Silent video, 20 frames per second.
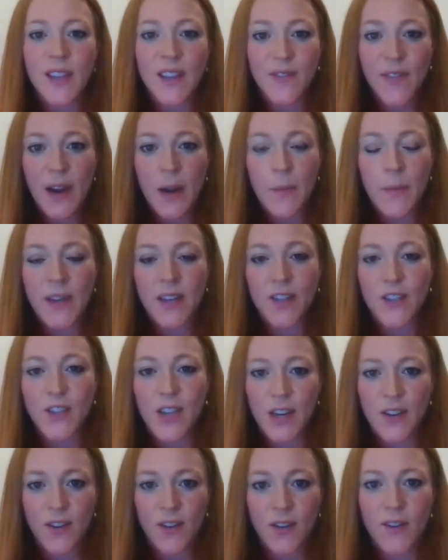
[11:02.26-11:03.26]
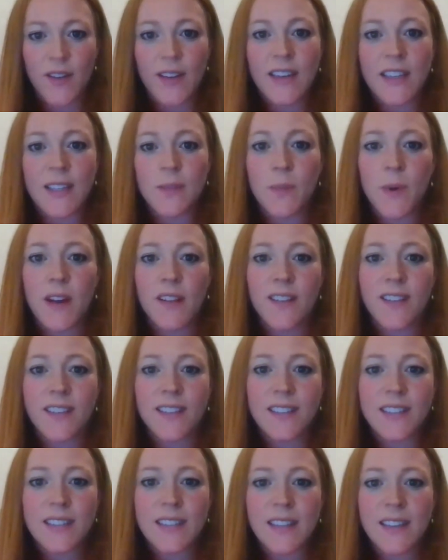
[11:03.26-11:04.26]
of the environment in general, as well
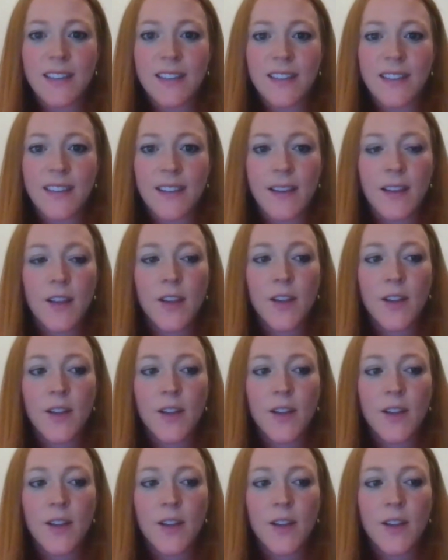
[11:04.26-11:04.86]
as the